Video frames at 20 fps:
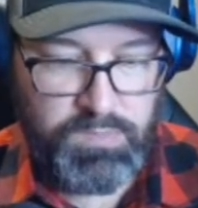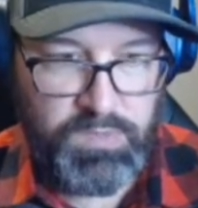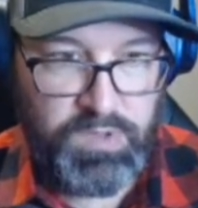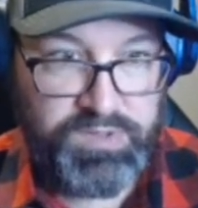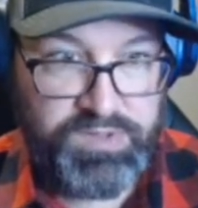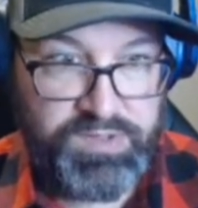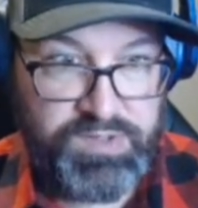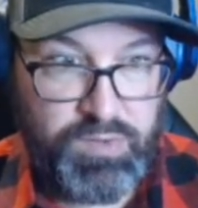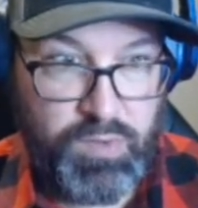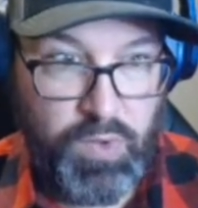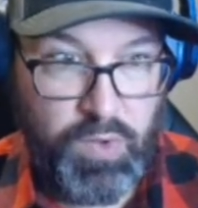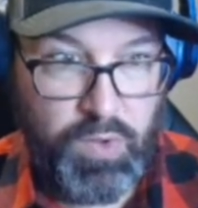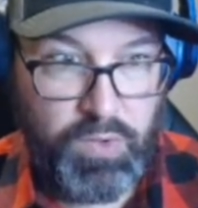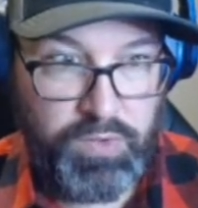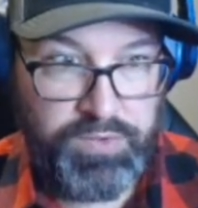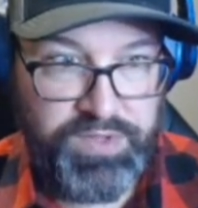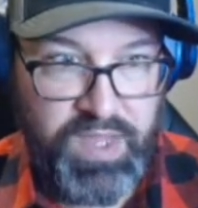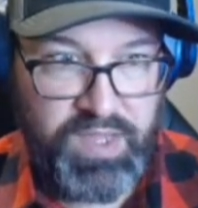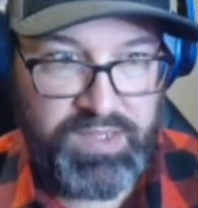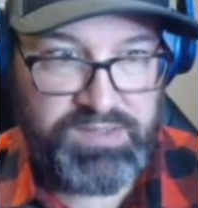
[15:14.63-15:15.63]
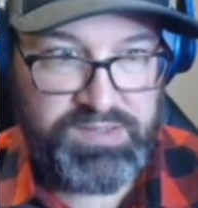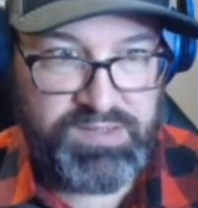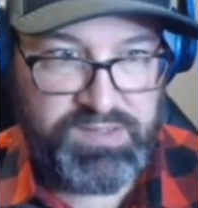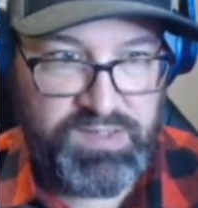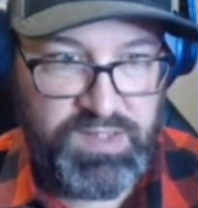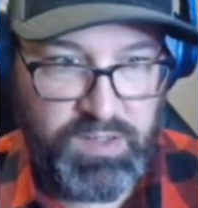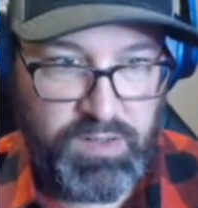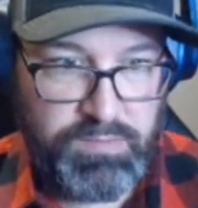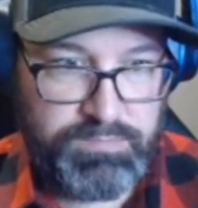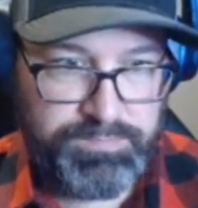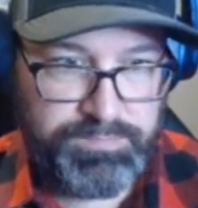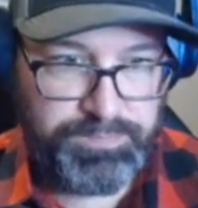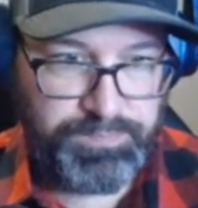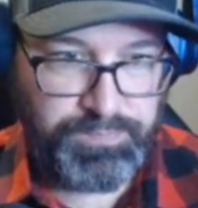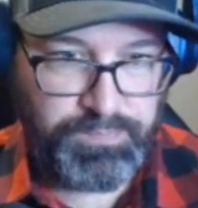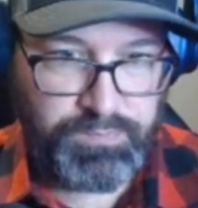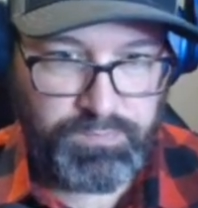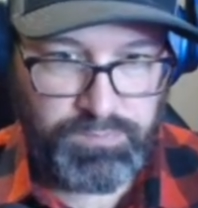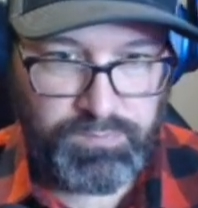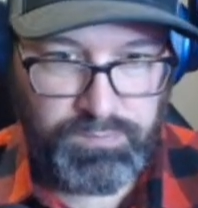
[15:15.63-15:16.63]
Let's do all Texans here.
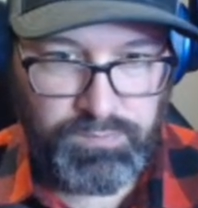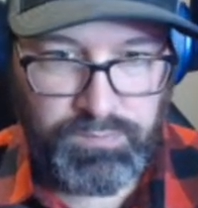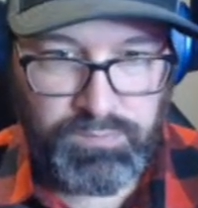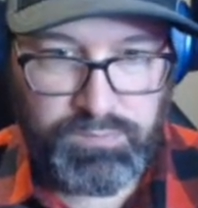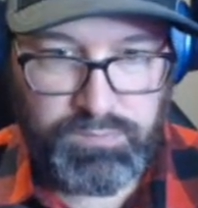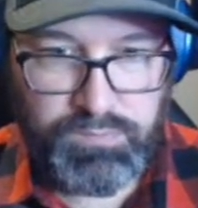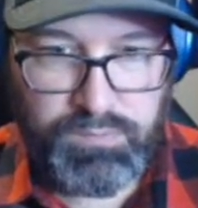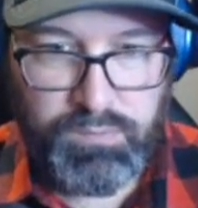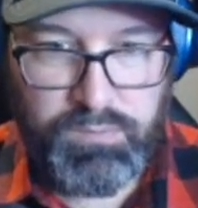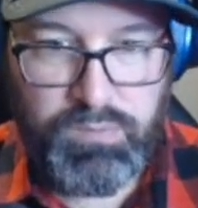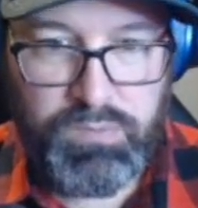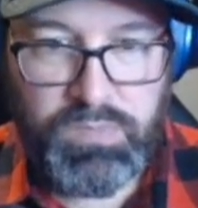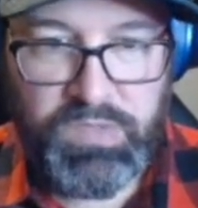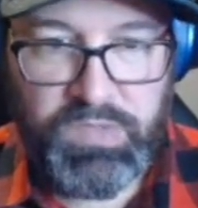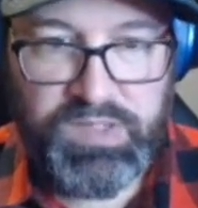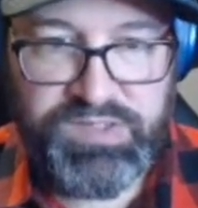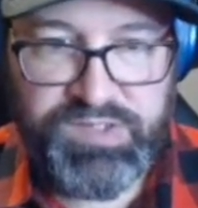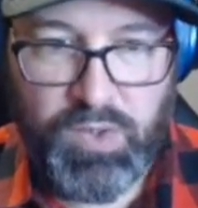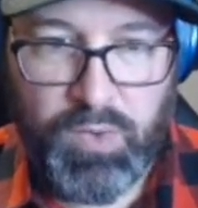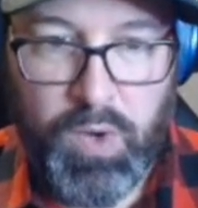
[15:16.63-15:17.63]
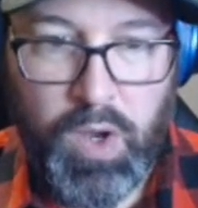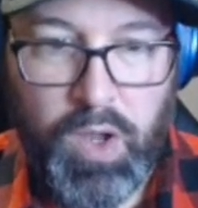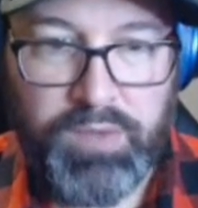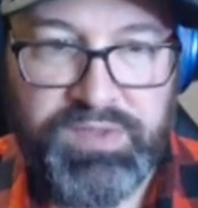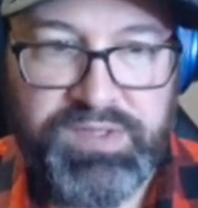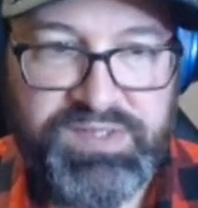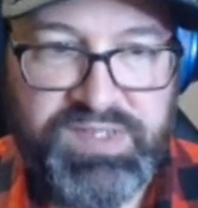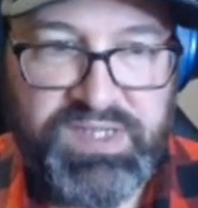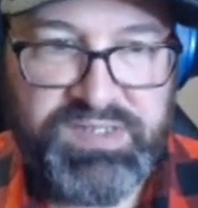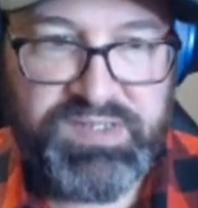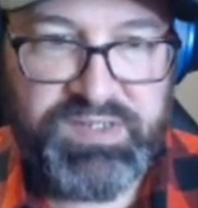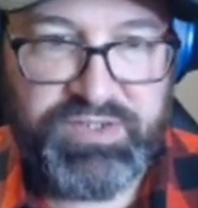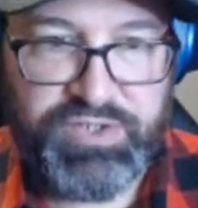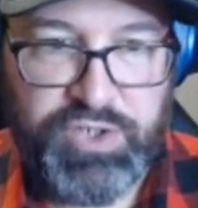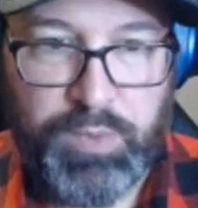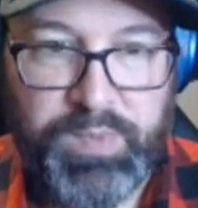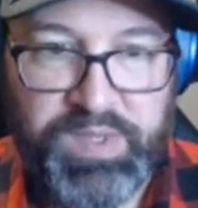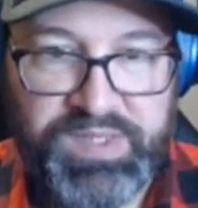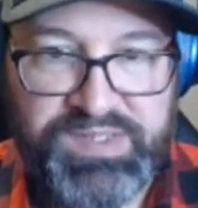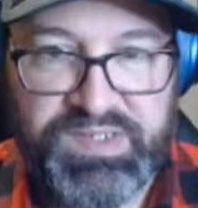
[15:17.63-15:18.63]
So on the season,
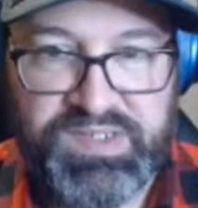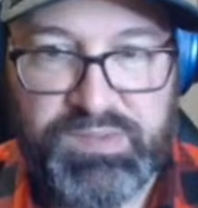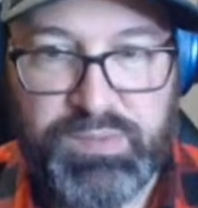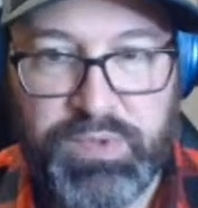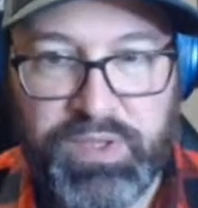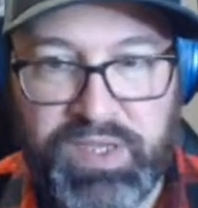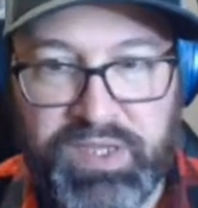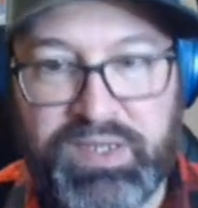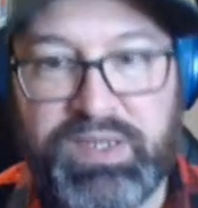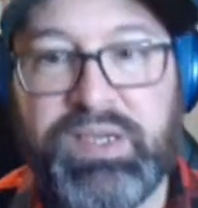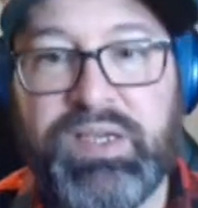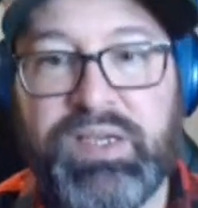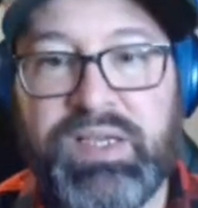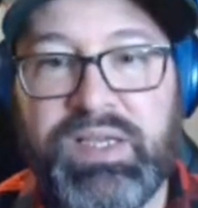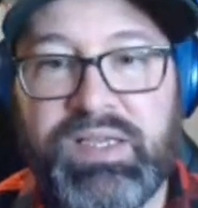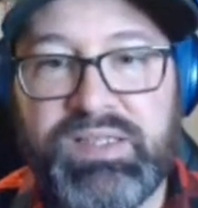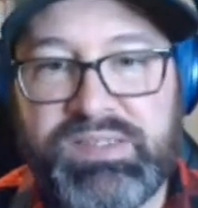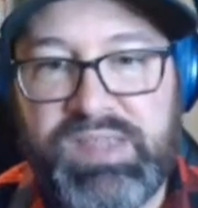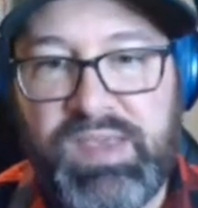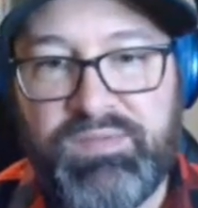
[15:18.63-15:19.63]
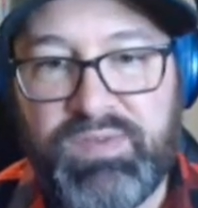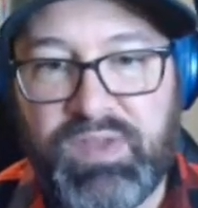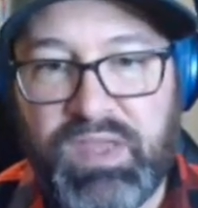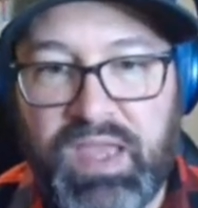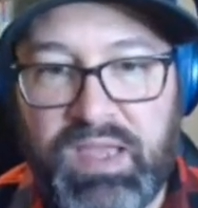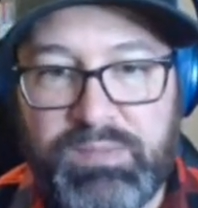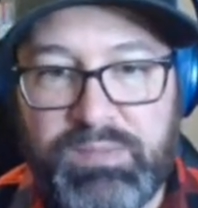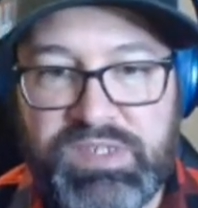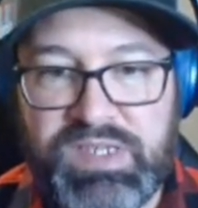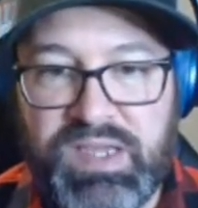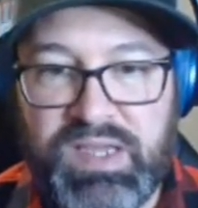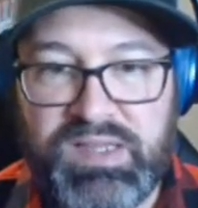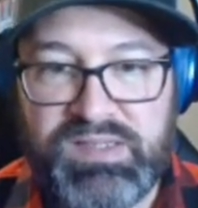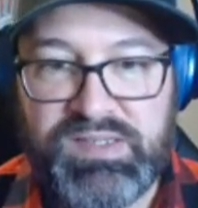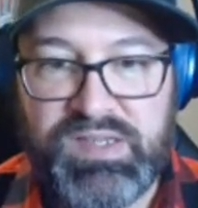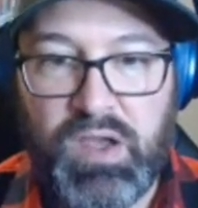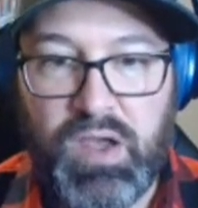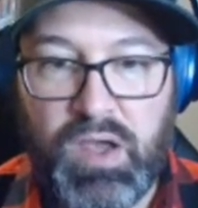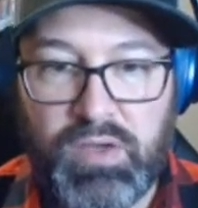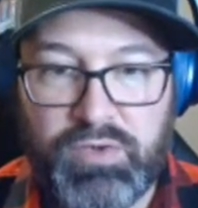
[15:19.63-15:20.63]
Joe Mixon has played 7 games. He
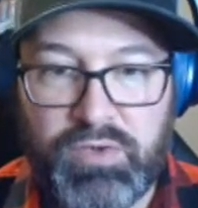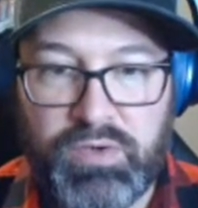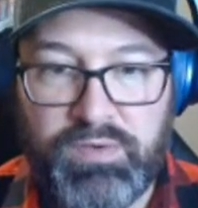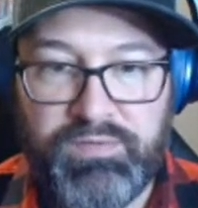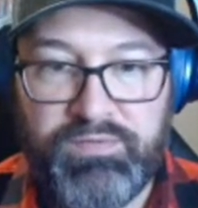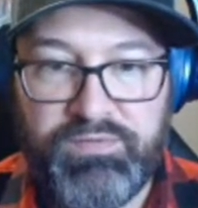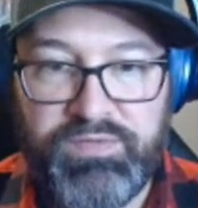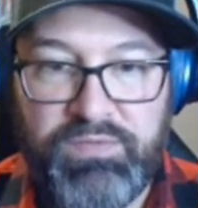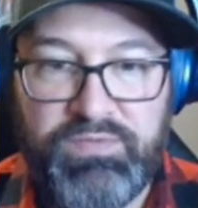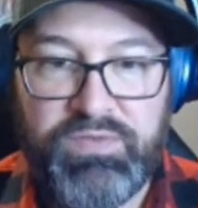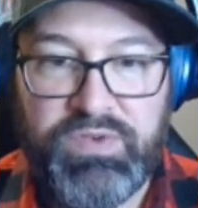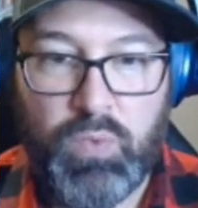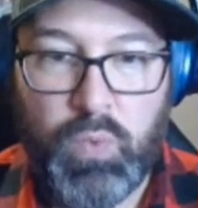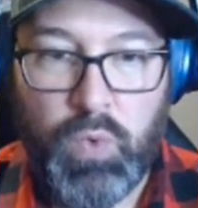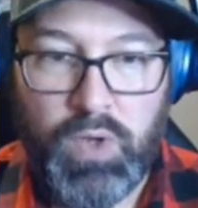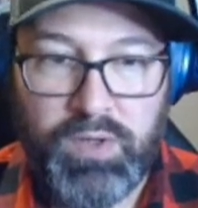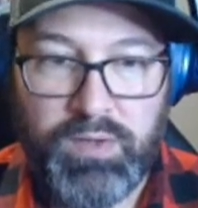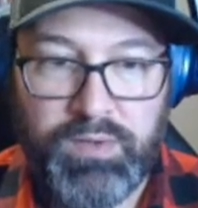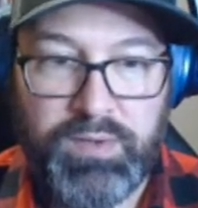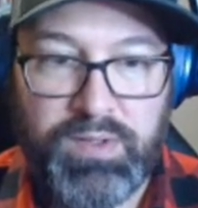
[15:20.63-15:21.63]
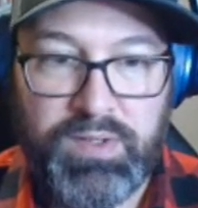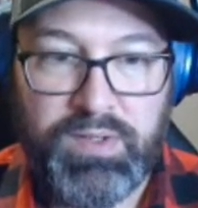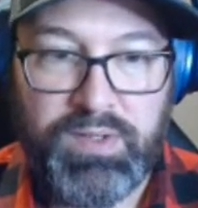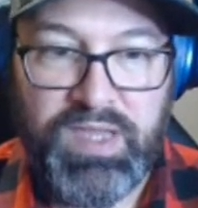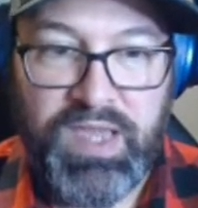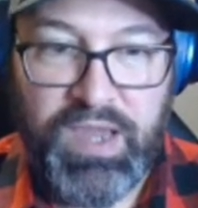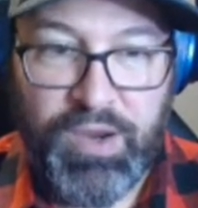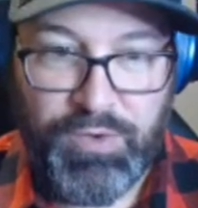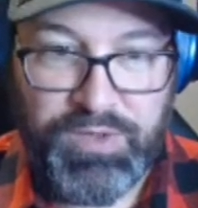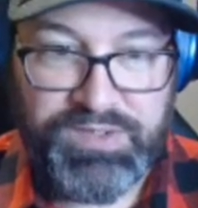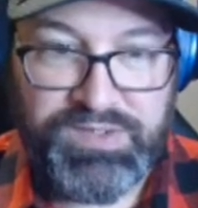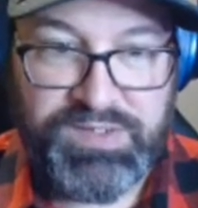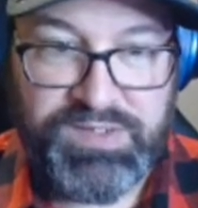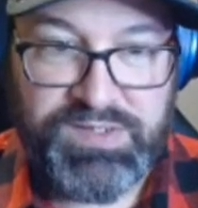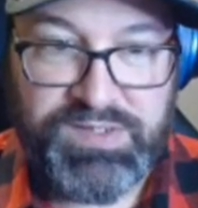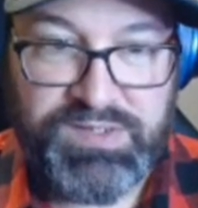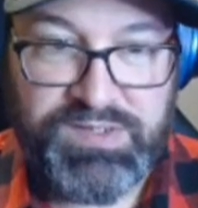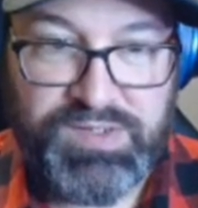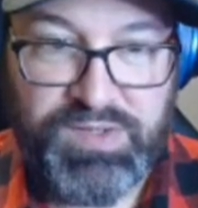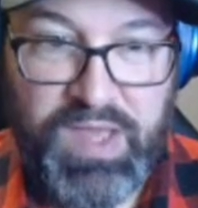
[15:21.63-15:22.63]
has 151
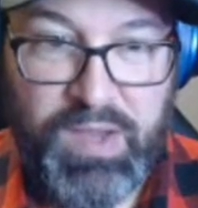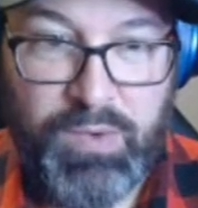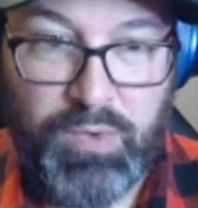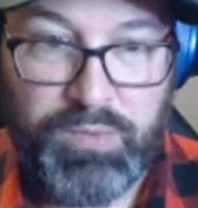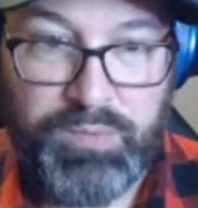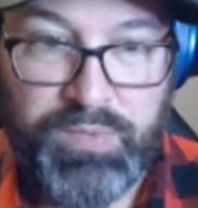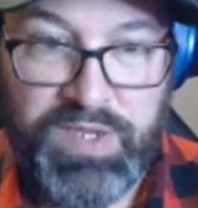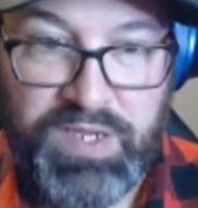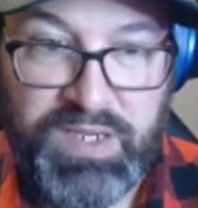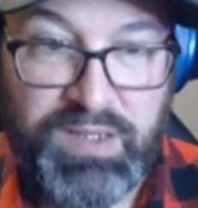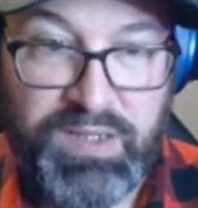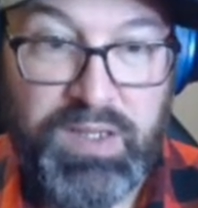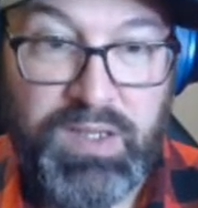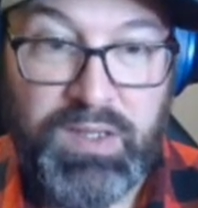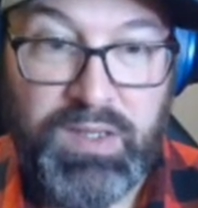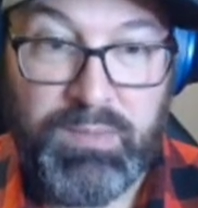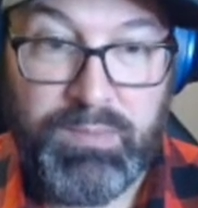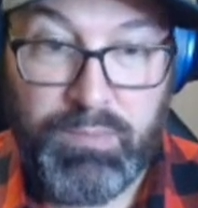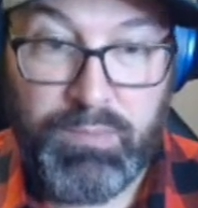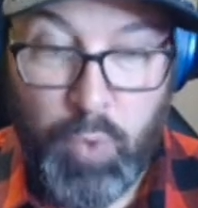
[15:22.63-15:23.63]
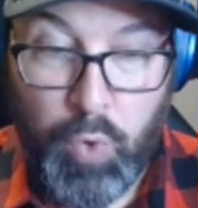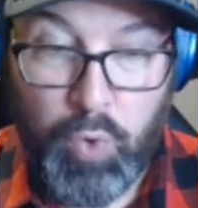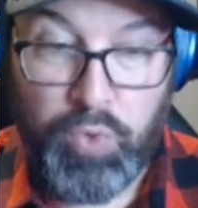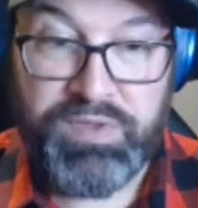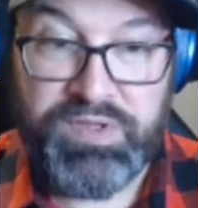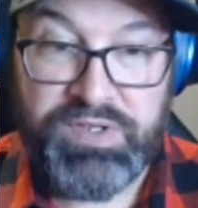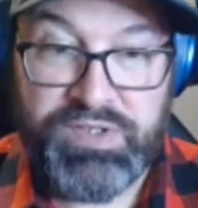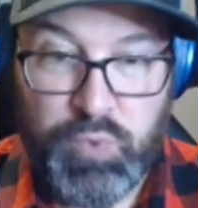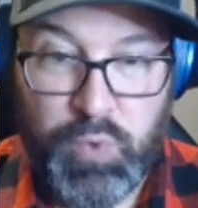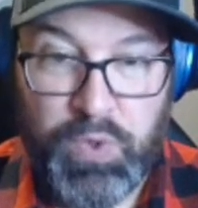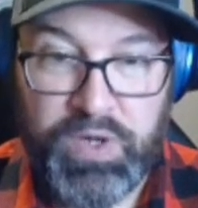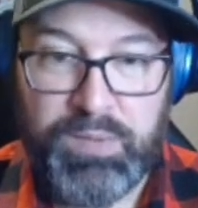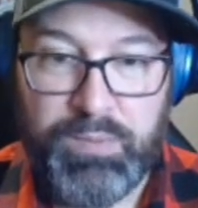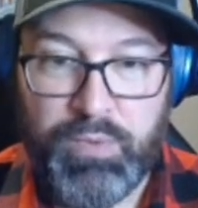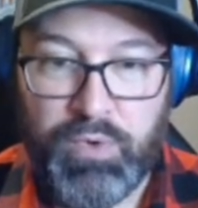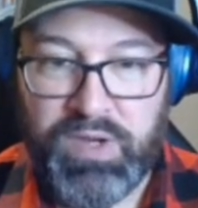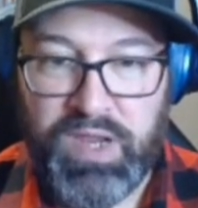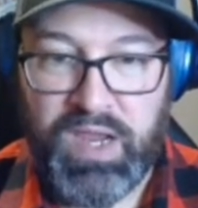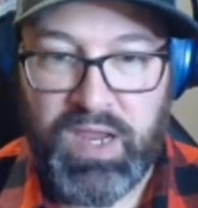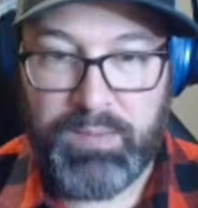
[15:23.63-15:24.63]
carries. So that would be more than 20
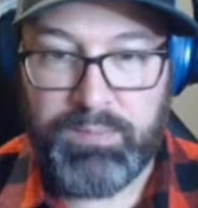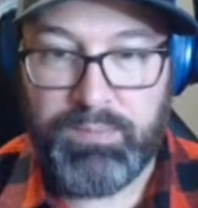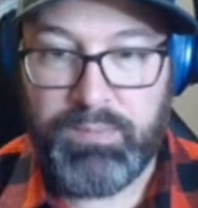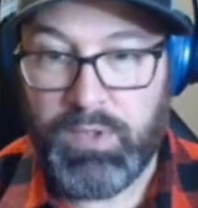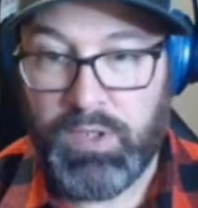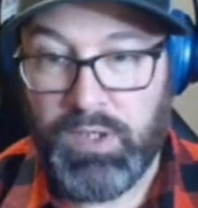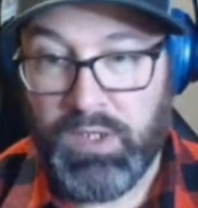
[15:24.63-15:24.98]
per game.